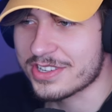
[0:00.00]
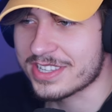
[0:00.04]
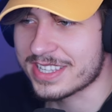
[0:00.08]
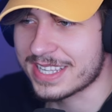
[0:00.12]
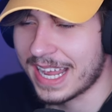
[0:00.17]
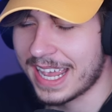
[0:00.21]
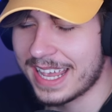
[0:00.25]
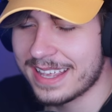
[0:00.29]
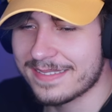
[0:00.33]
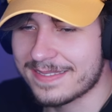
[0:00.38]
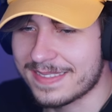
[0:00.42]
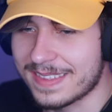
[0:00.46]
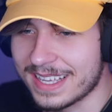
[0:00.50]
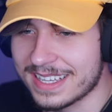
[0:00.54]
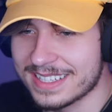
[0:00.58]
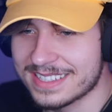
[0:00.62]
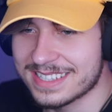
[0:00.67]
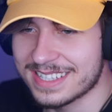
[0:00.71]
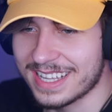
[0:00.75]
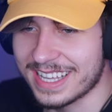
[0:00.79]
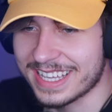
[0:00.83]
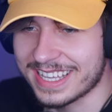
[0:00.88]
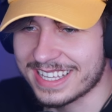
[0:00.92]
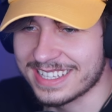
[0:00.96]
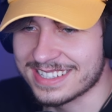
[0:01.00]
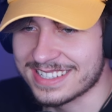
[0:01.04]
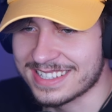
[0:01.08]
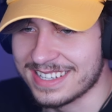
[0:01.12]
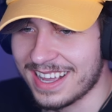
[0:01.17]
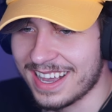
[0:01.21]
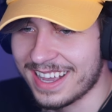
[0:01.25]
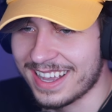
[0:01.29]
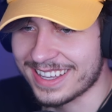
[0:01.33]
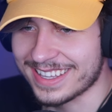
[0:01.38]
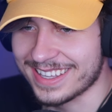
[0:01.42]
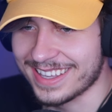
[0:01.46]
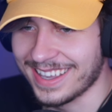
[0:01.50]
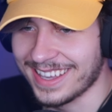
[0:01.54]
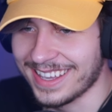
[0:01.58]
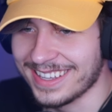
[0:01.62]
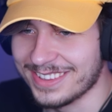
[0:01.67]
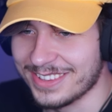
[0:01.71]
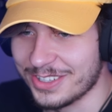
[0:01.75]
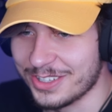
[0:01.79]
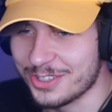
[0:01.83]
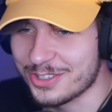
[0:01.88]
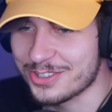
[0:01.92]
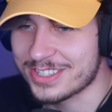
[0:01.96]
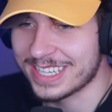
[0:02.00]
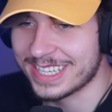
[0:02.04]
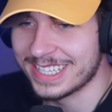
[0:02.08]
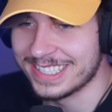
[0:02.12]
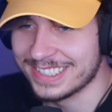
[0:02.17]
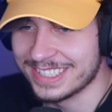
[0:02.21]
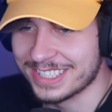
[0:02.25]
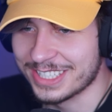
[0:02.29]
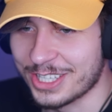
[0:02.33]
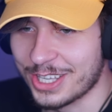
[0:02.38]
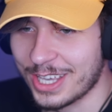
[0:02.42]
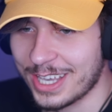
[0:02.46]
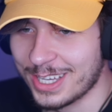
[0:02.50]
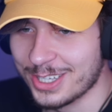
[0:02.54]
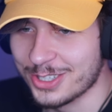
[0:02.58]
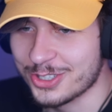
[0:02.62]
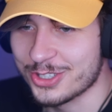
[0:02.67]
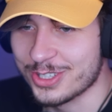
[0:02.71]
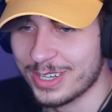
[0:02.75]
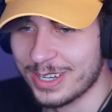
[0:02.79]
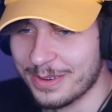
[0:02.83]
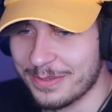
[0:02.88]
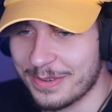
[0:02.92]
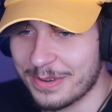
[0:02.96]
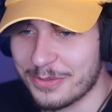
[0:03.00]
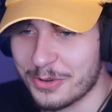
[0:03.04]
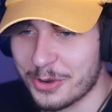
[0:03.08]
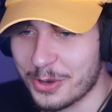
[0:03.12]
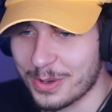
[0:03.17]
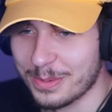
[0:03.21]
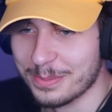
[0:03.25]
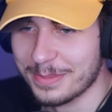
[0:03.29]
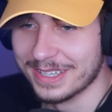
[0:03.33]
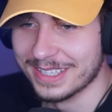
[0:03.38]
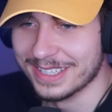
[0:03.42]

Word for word: saying things like it's not gay, and then you're saying the gayest shit I've ever heard in my